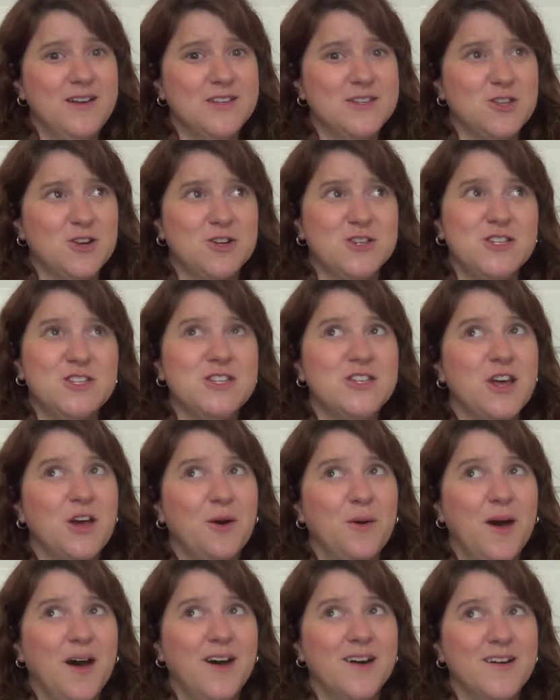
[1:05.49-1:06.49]
Because they're
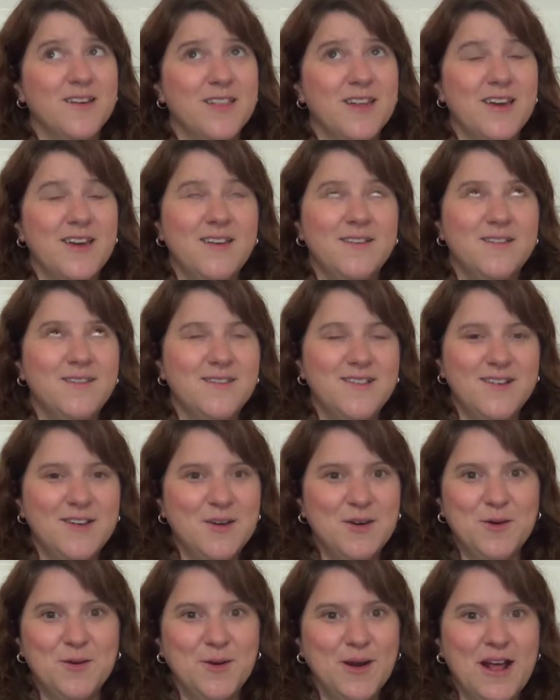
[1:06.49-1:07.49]
so ugly.
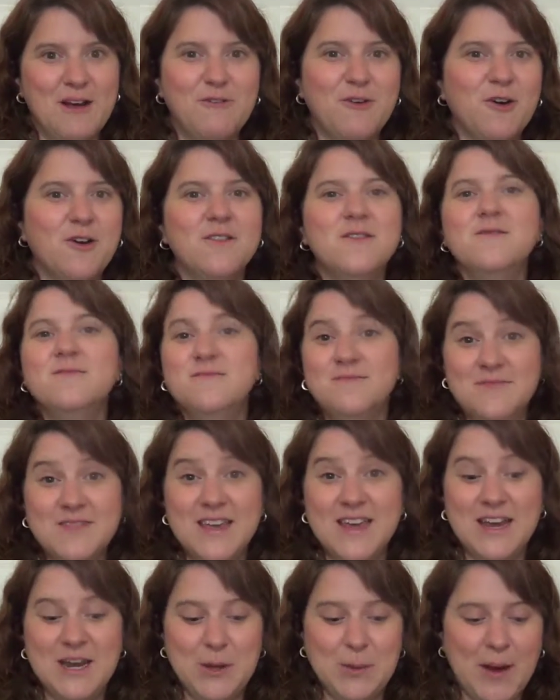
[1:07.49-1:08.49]
Whatever.
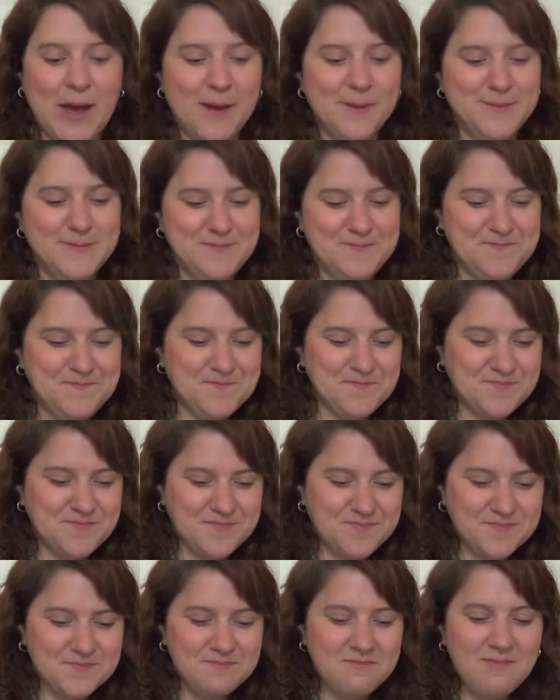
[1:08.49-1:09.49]
Anyway,
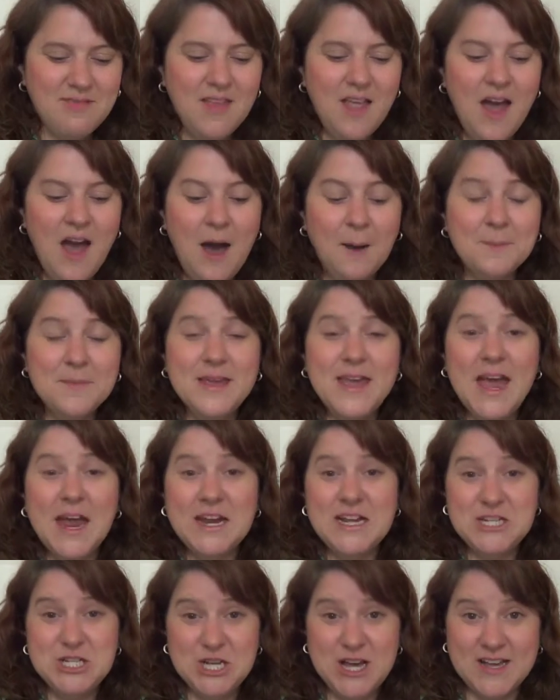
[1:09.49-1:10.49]
um,
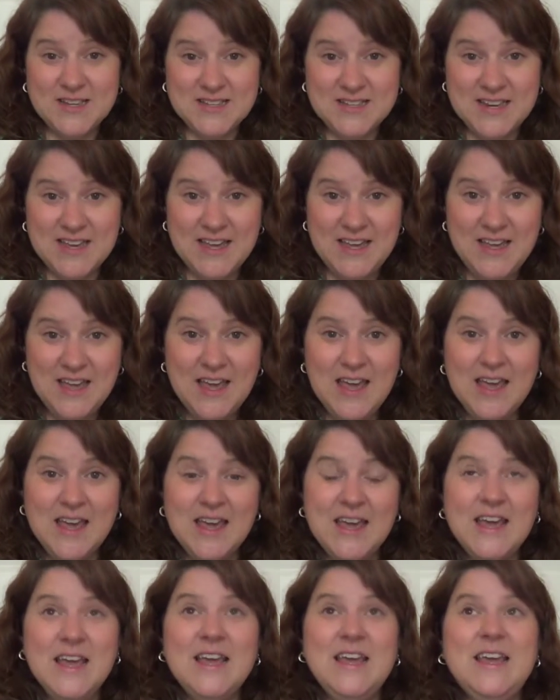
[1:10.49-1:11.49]
Kenny Chesney.
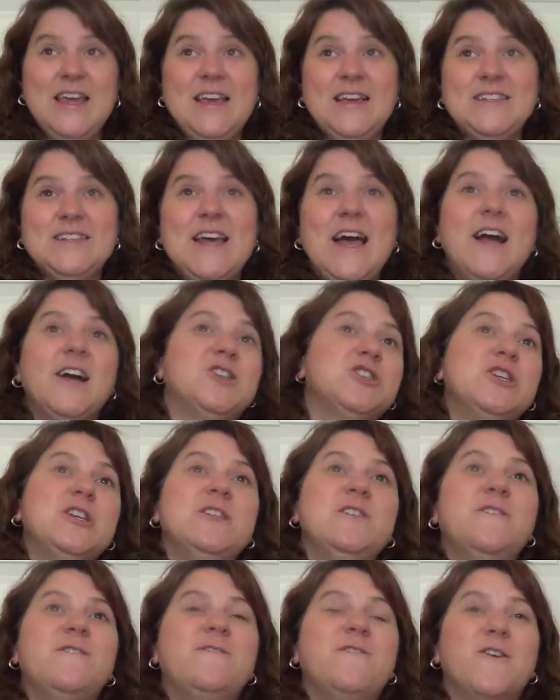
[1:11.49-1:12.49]
He is
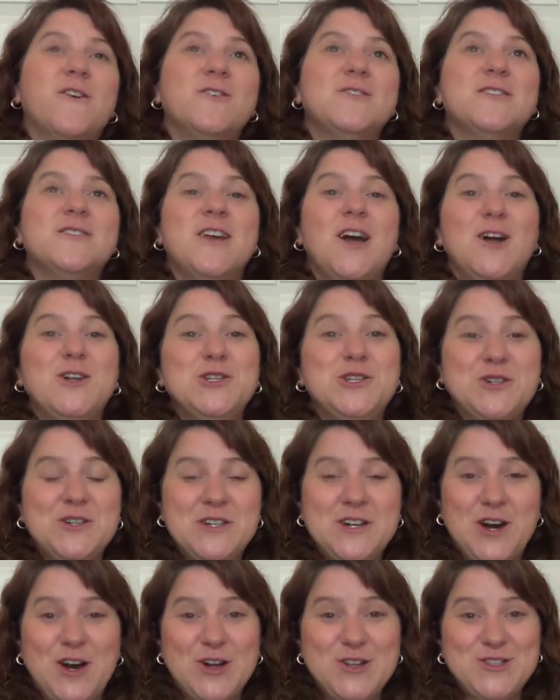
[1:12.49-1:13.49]
actually the first
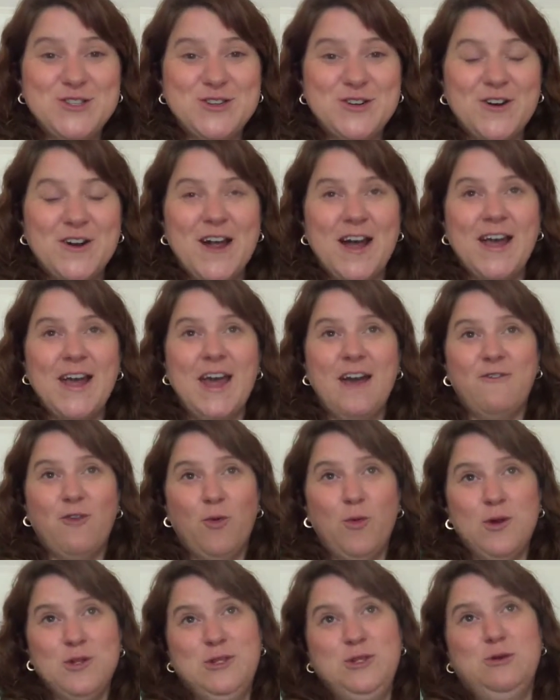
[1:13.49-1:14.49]
country concert I
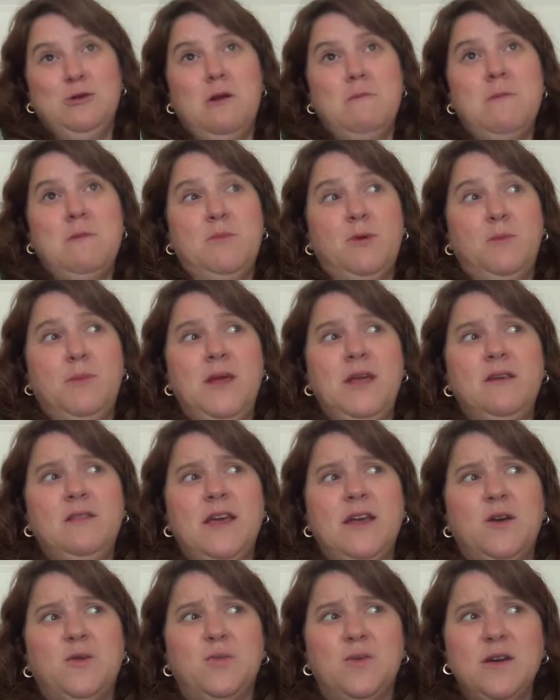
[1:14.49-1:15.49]
ever went to. And I remember being
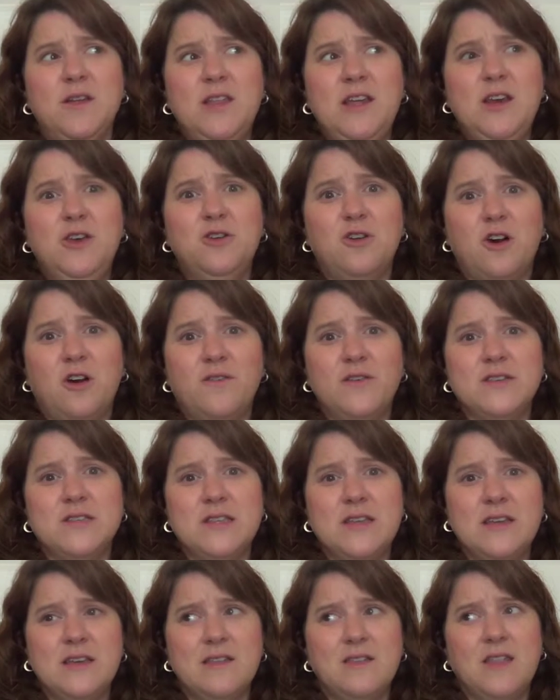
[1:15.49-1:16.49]
like really
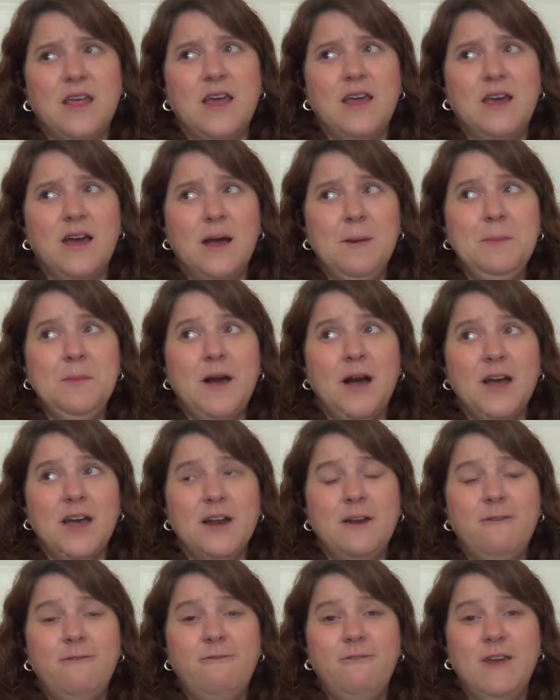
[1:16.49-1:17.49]
nervous, thinking like, I'm not
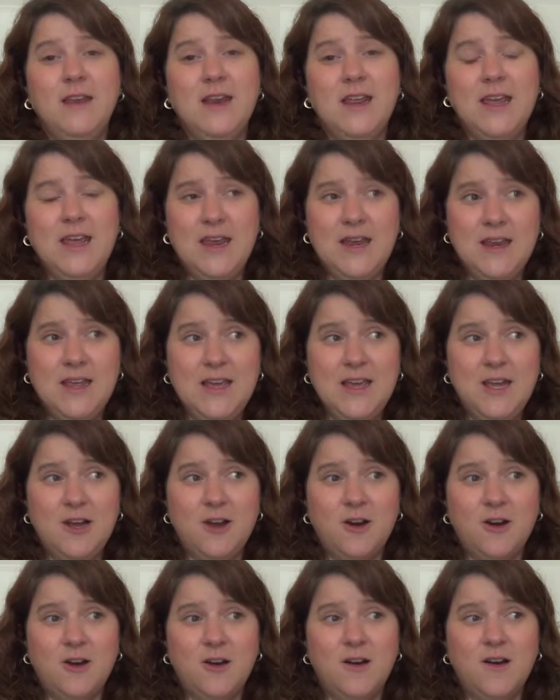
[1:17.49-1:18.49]
going to fit in
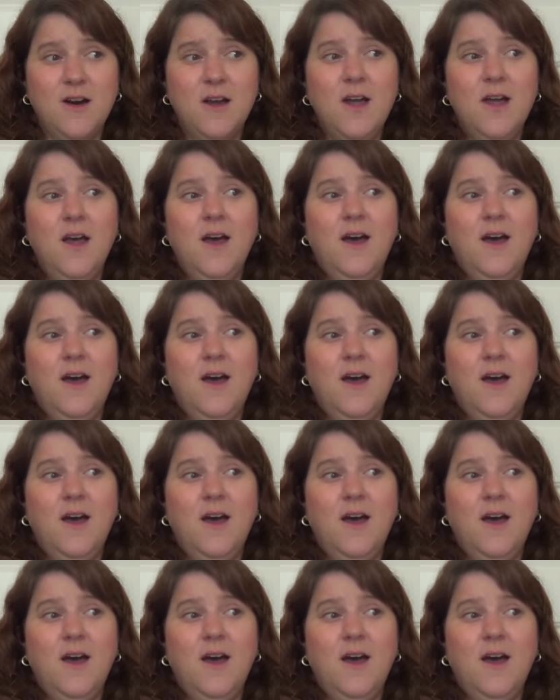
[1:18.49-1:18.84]
here.